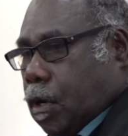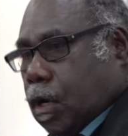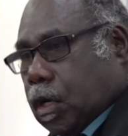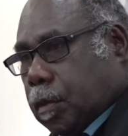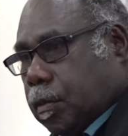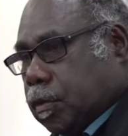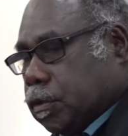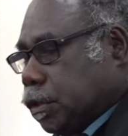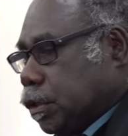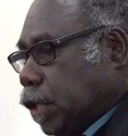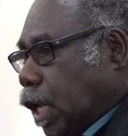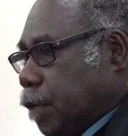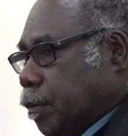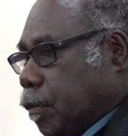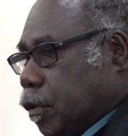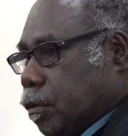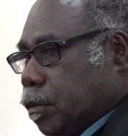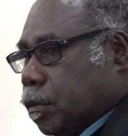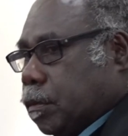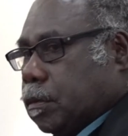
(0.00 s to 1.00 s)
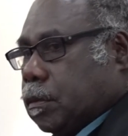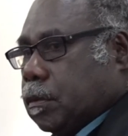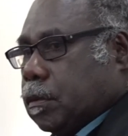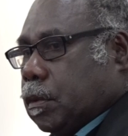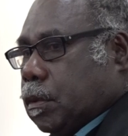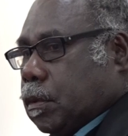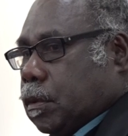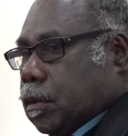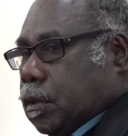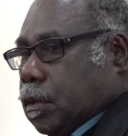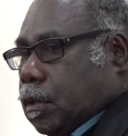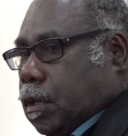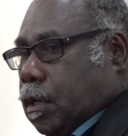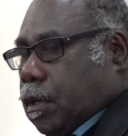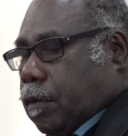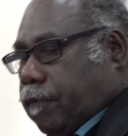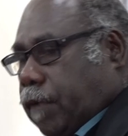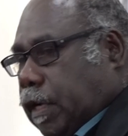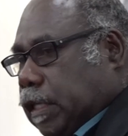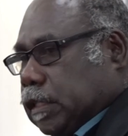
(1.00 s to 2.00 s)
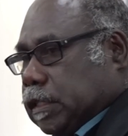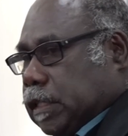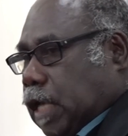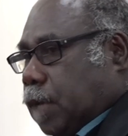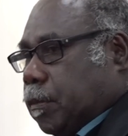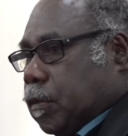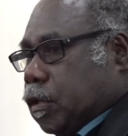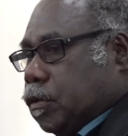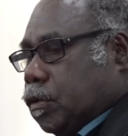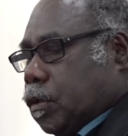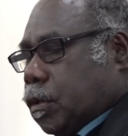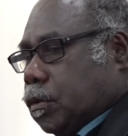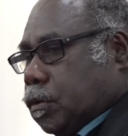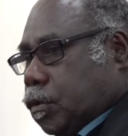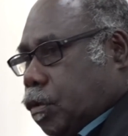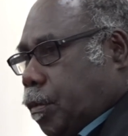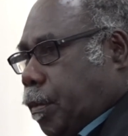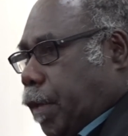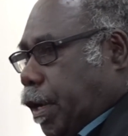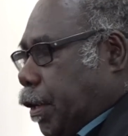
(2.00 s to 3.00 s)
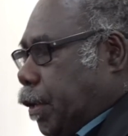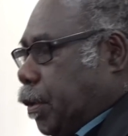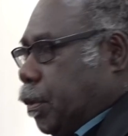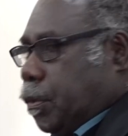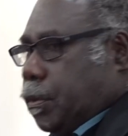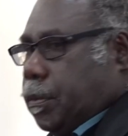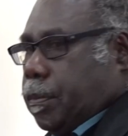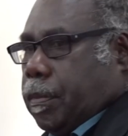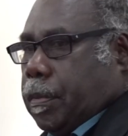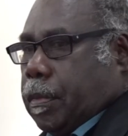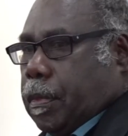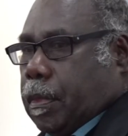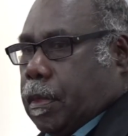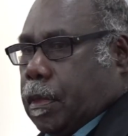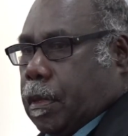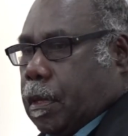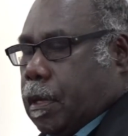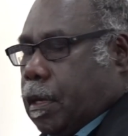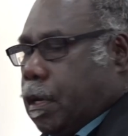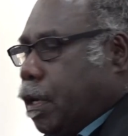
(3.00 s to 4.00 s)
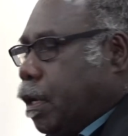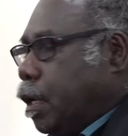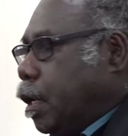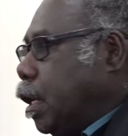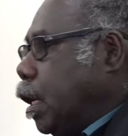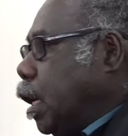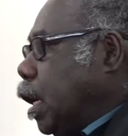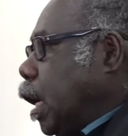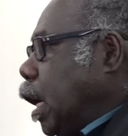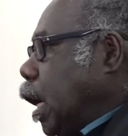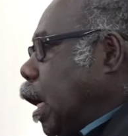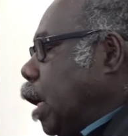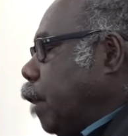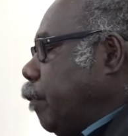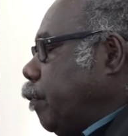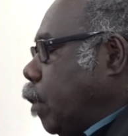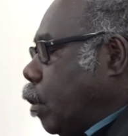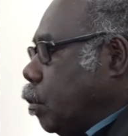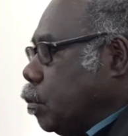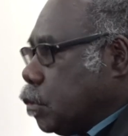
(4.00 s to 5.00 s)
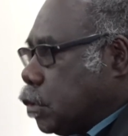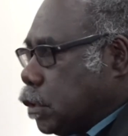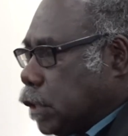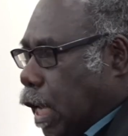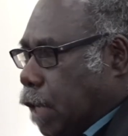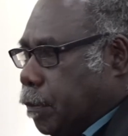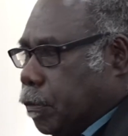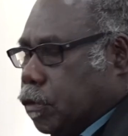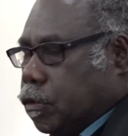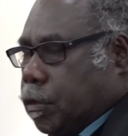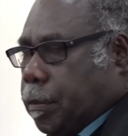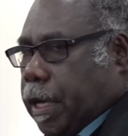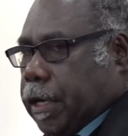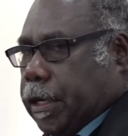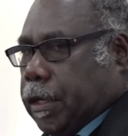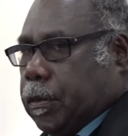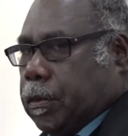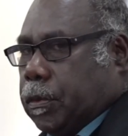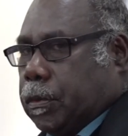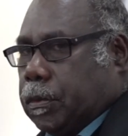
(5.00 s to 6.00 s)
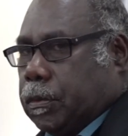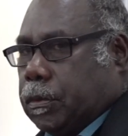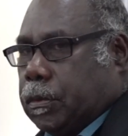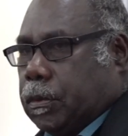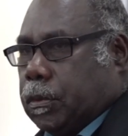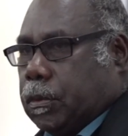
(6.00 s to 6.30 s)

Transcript: Honorable Simon, Father Simon Dumarinu. I have known Simon Dumarinu